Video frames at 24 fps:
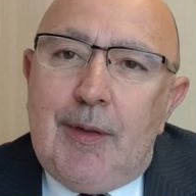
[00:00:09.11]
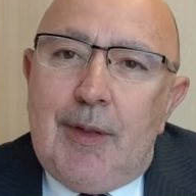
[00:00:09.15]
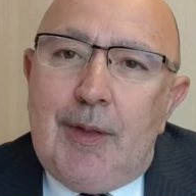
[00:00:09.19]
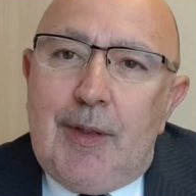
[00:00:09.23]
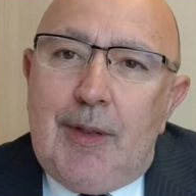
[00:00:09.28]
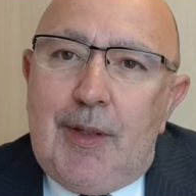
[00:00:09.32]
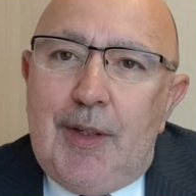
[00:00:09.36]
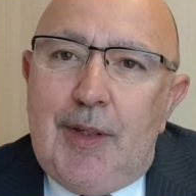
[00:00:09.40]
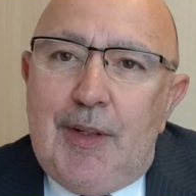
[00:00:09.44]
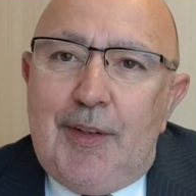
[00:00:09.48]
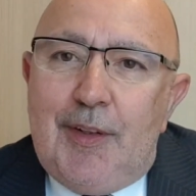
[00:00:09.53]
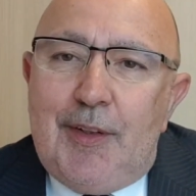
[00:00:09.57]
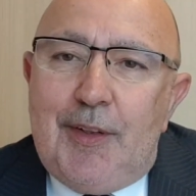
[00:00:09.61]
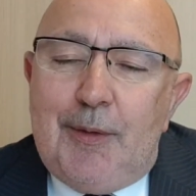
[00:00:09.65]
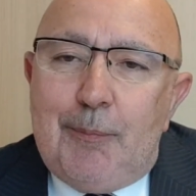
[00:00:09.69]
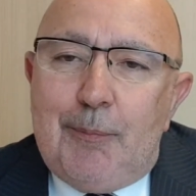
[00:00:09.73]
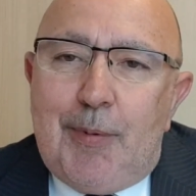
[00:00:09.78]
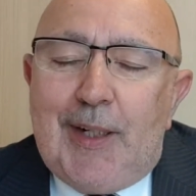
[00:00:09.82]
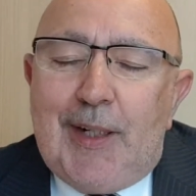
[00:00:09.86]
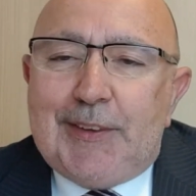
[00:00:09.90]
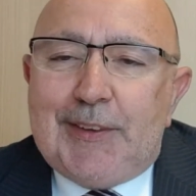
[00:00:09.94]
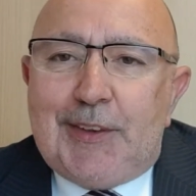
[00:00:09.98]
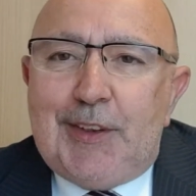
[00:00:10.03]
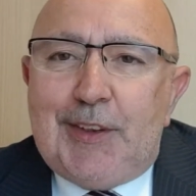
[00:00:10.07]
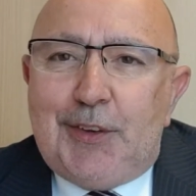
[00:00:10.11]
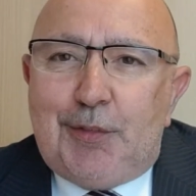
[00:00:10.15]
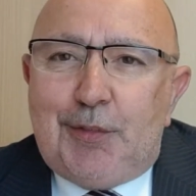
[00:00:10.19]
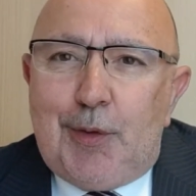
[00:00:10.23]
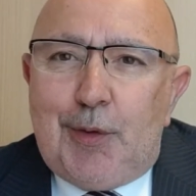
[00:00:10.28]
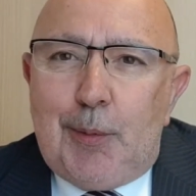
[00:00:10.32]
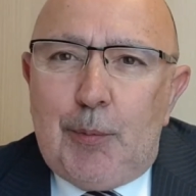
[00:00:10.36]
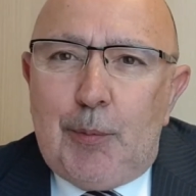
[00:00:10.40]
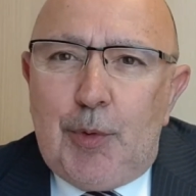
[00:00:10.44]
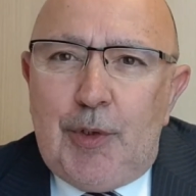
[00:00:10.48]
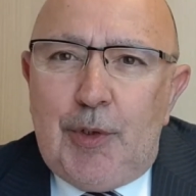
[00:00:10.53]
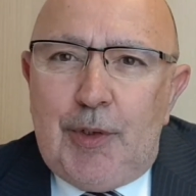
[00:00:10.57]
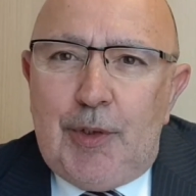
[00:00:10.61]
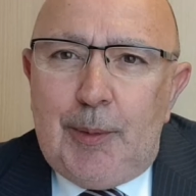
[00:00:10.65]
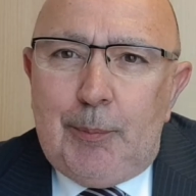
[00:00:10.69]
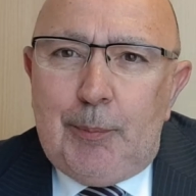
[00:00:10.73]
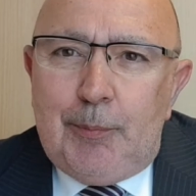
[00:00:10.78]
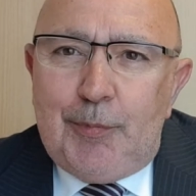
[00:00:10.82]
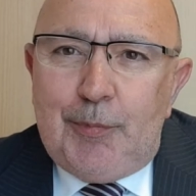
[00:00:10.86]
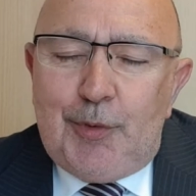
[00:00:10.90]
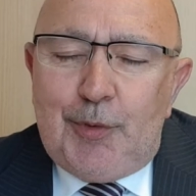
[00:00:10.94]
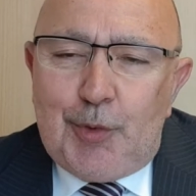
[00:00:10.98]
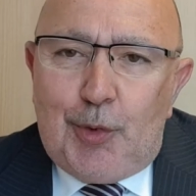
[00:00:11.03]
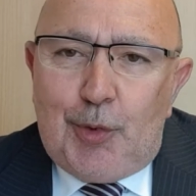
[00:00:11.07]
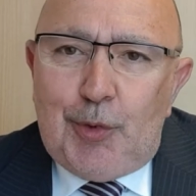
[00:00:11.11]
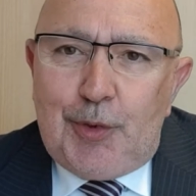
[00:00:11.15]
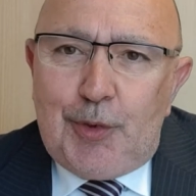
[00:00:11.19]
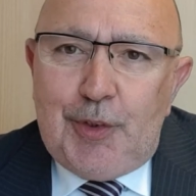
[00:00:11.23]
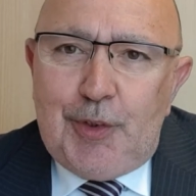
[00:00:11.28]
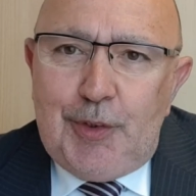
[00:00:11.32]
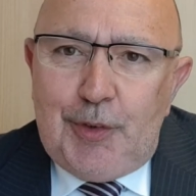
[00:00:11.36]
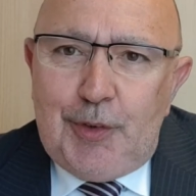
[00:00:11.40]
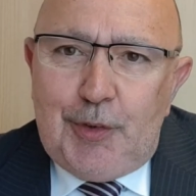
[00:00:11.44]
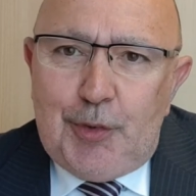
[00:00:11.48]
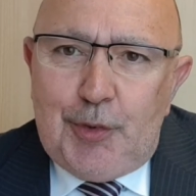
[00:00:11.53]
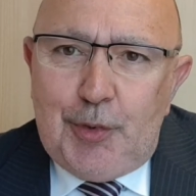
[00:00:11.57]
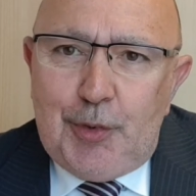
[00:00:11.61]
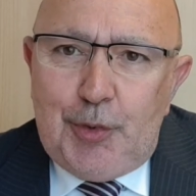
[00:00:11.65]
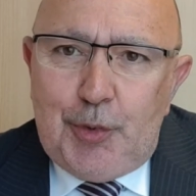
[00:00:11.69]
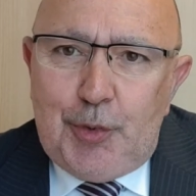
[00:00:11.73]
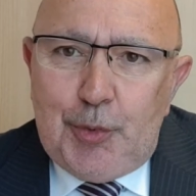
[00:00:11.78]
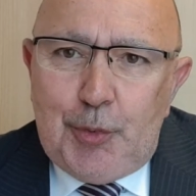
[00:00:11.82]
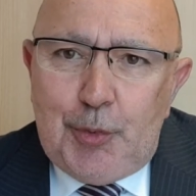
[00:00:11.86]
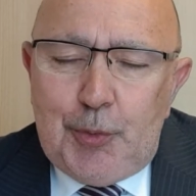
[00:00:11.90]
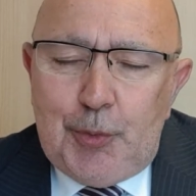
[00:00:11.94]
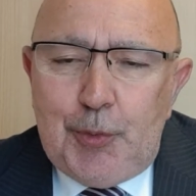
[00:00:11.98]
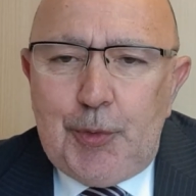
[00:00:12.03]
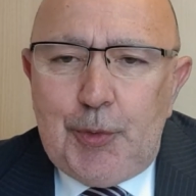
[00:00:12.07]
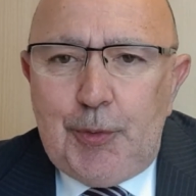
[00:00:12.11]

here in Brussels, from where I'm talking to you.